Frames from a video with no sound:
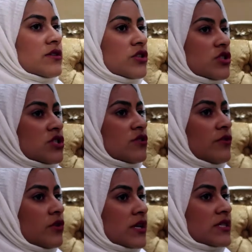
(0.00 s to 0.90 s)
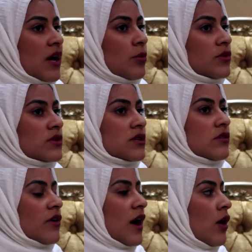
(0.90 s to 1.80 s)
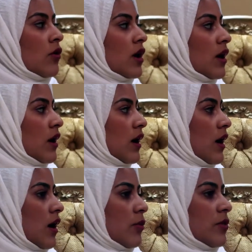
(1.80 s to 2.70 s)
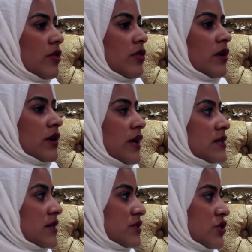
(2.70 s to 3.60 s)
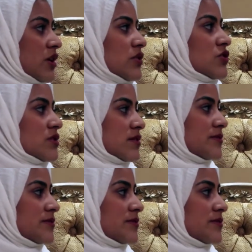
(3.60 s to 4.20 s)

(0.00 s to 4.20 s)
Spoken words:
these are just a few examples of how the case has changed.